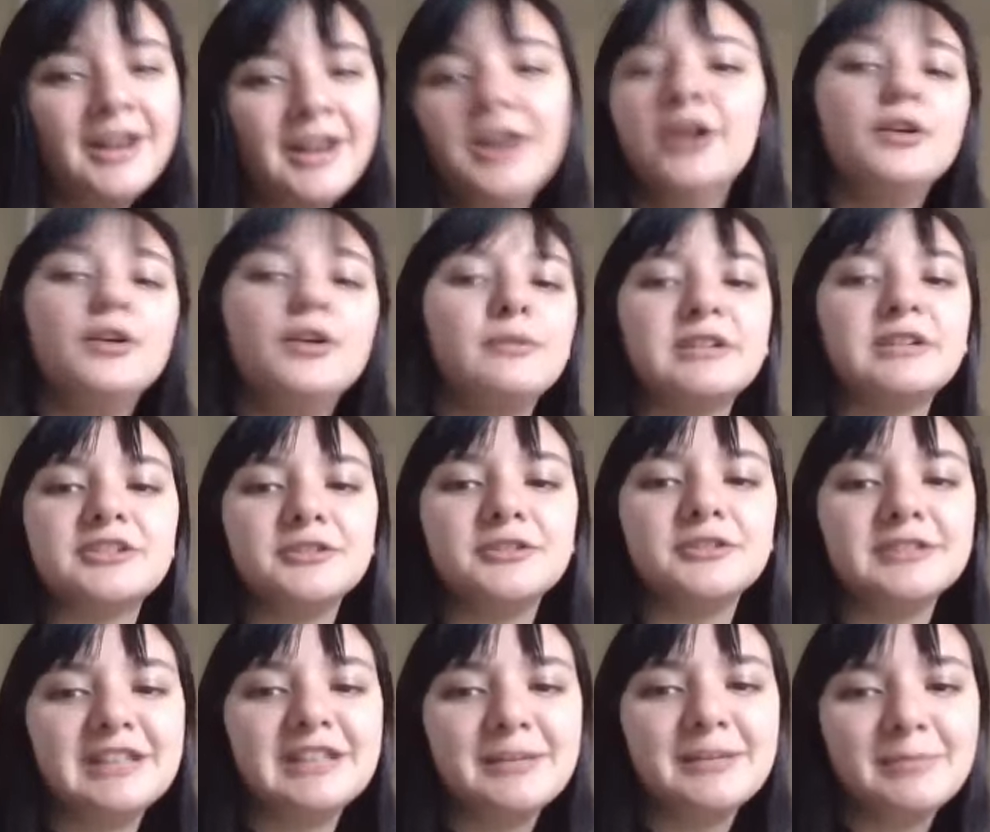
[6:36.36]
which
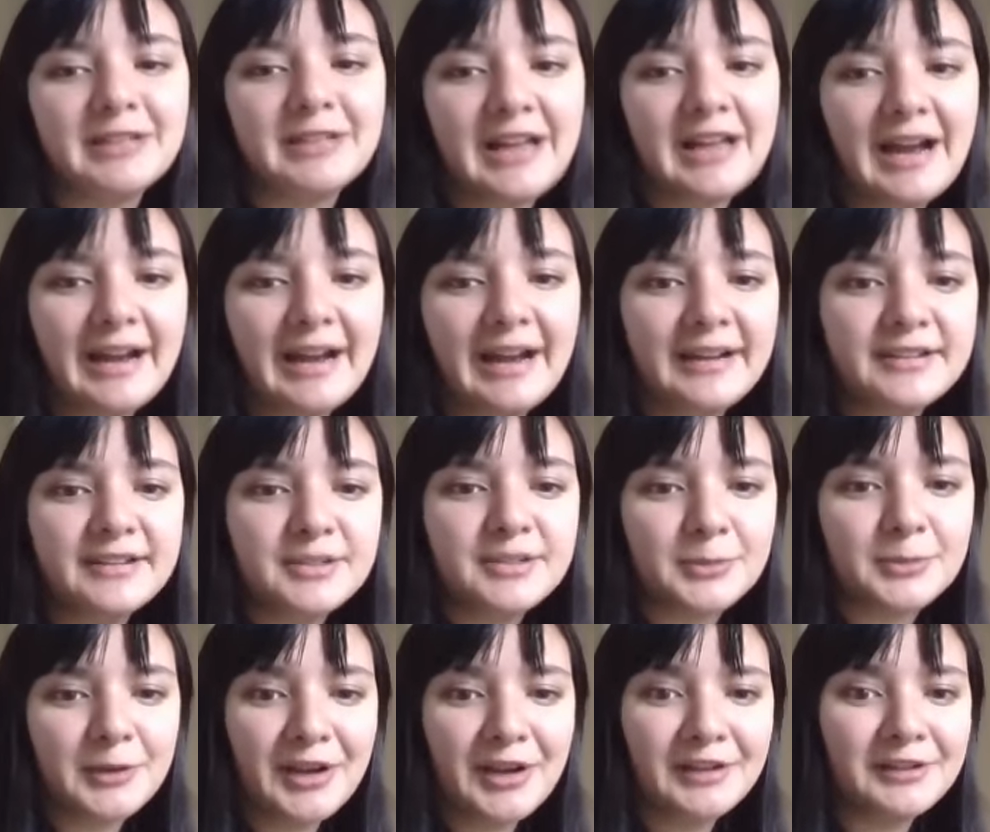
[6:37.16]
only
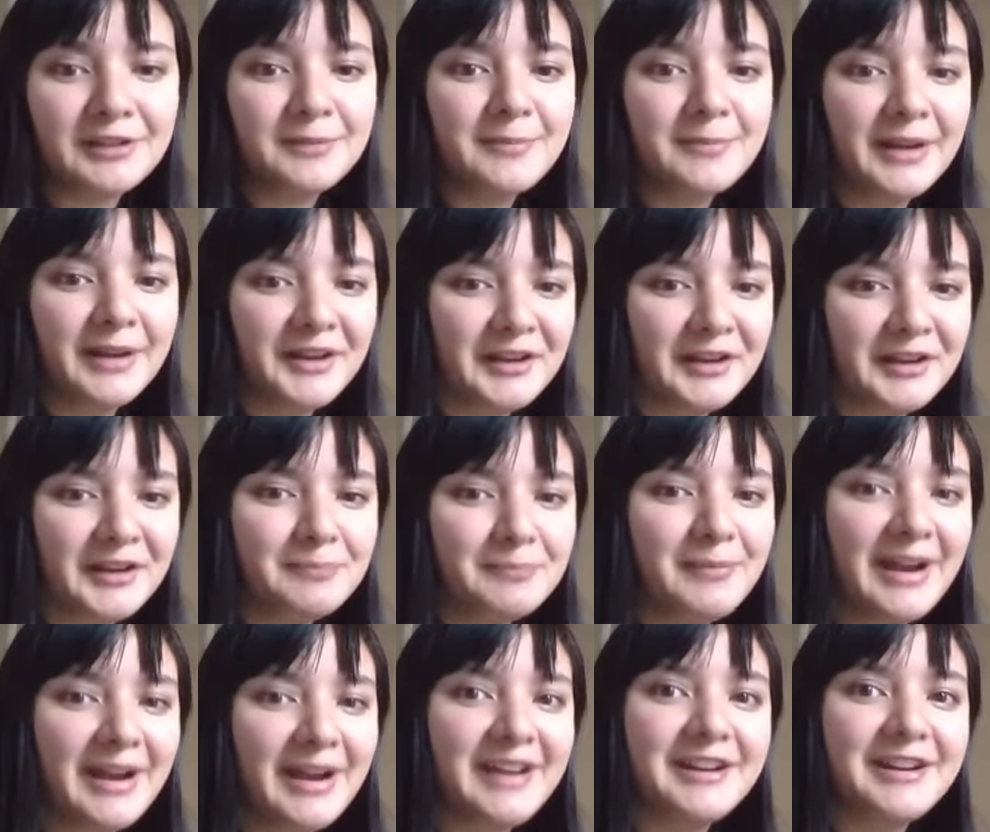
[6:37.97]
applies when
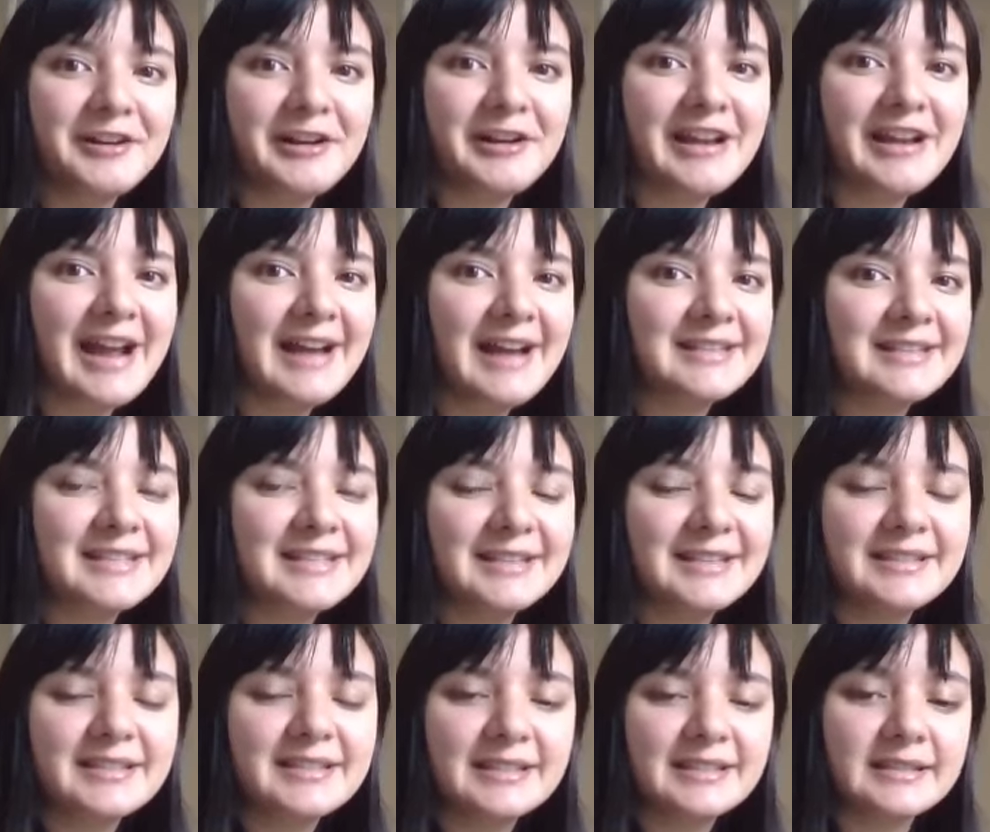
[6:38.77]
comparing binary
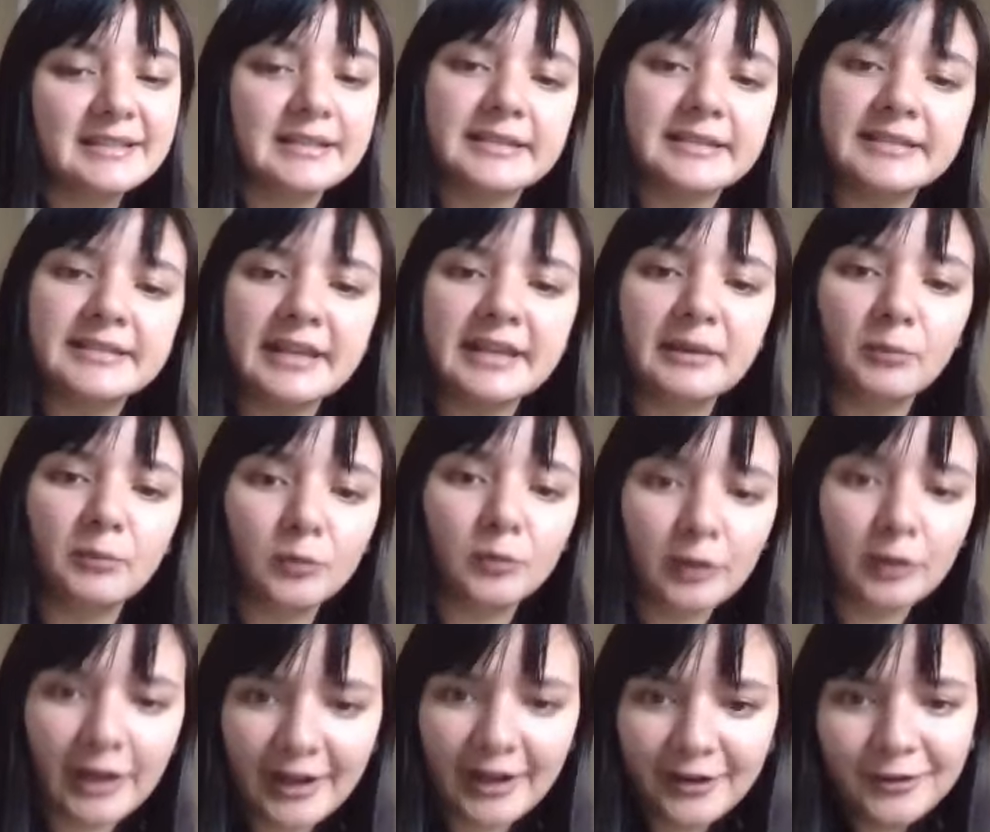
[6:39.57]
acids in the
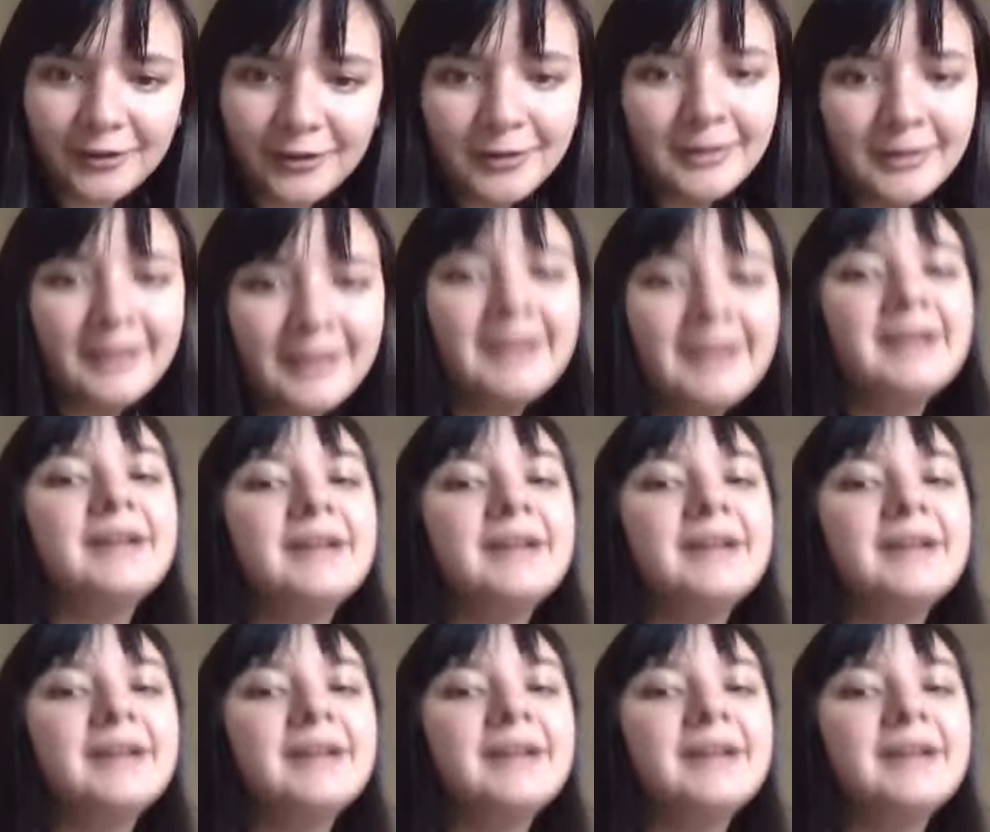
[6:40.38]
same row,